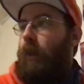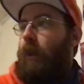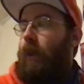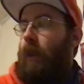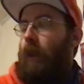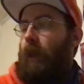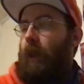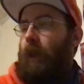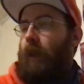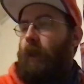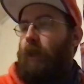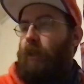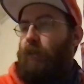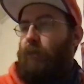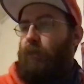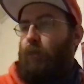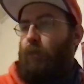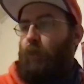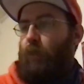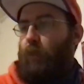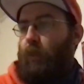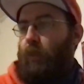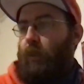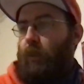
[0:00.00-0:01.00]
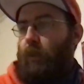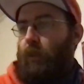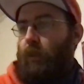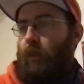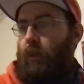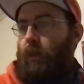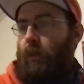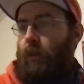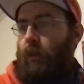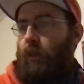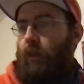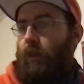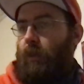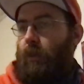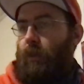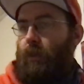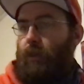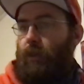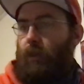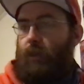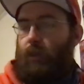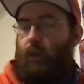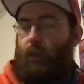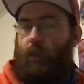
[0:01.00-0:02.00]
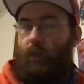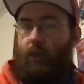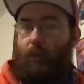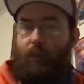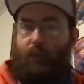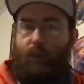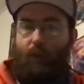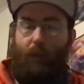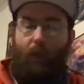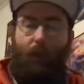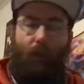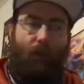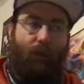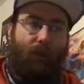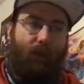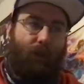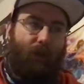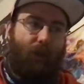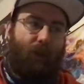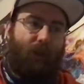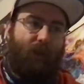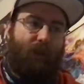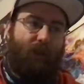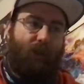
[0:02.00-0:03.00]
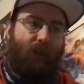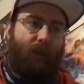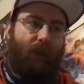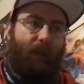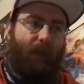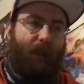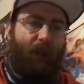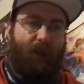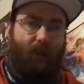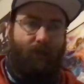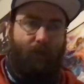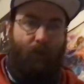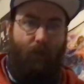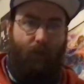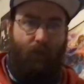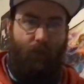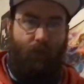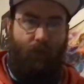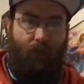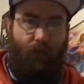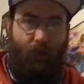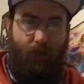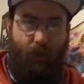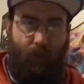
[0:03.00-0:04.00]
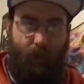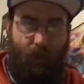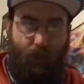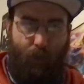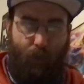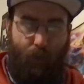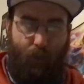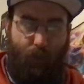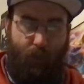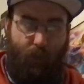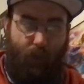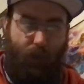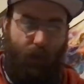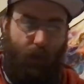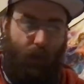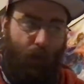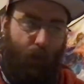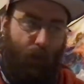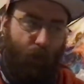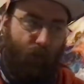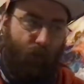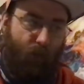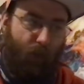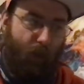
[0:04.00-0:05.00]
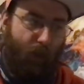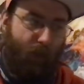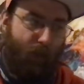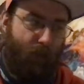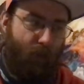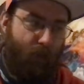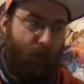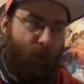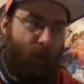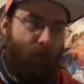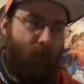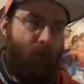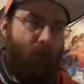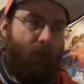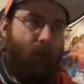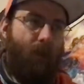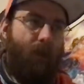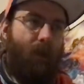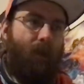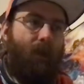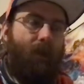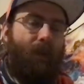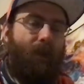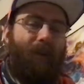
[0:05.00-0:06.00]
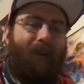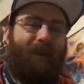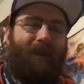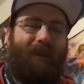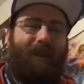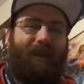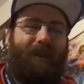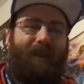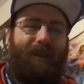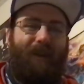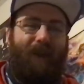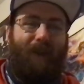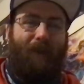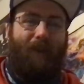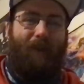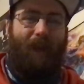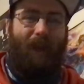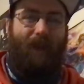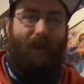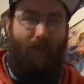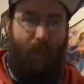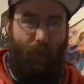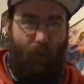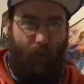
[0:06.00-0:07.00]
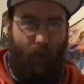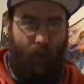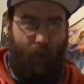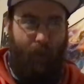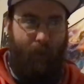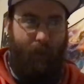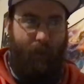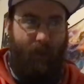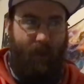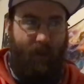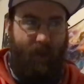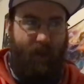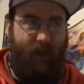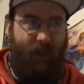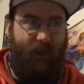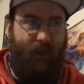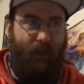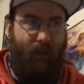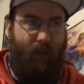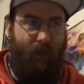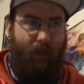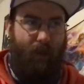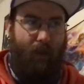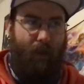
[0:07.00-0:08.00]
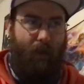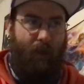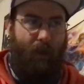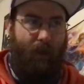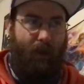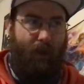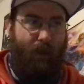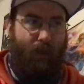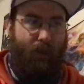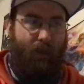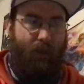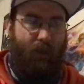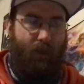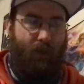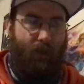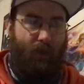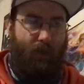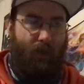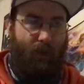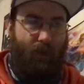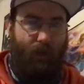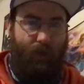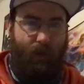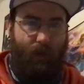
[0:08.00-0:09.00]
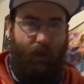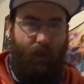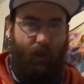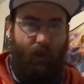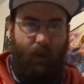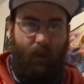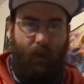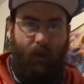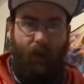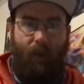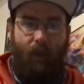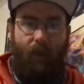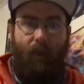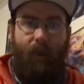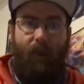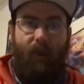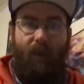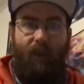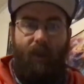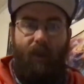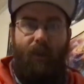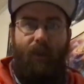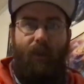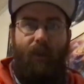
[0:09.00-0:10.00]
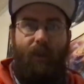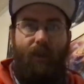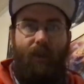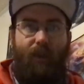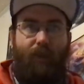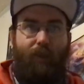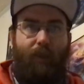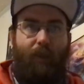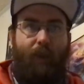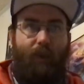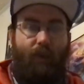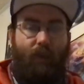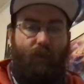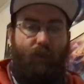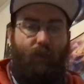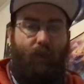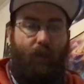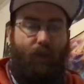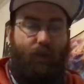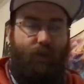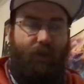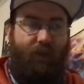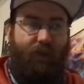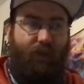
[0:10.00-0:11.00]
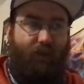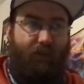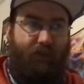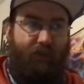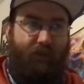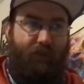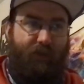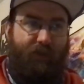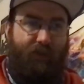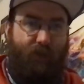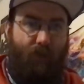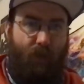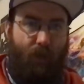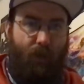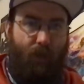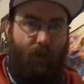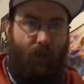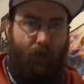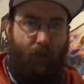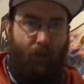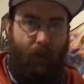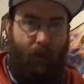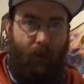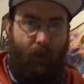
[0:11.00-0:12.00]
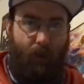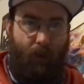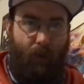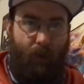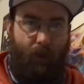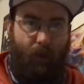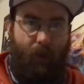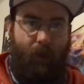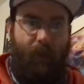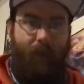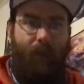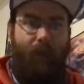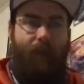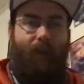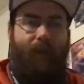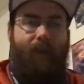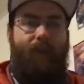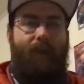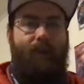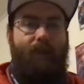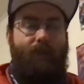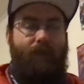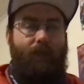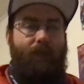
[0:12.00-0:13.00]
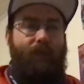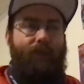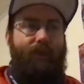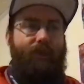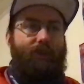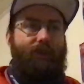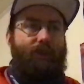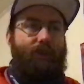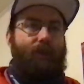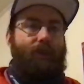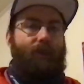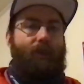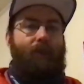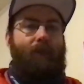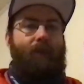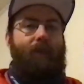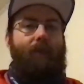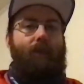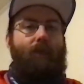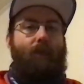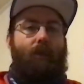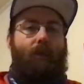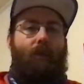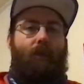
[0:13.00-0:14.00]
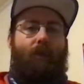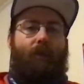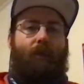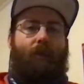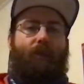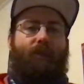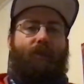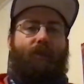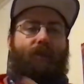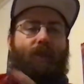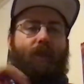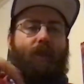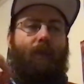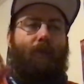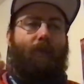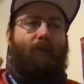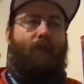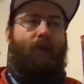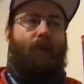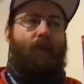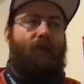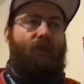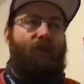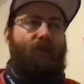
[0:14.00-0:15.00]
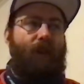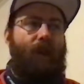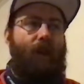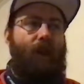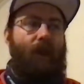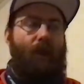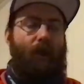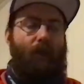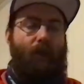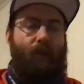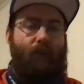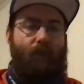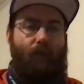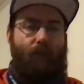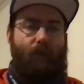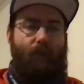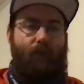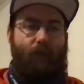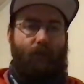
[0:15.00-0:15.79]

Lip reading: as for her, the slight kiss and motion sickness between Go and Reboot, I mean, I know her mini seemed a bit of mileage, but it's hardly really as bad as like Rouse's infamous Jalopy. Seriously. If you haven't seen MST3K on Brotherly on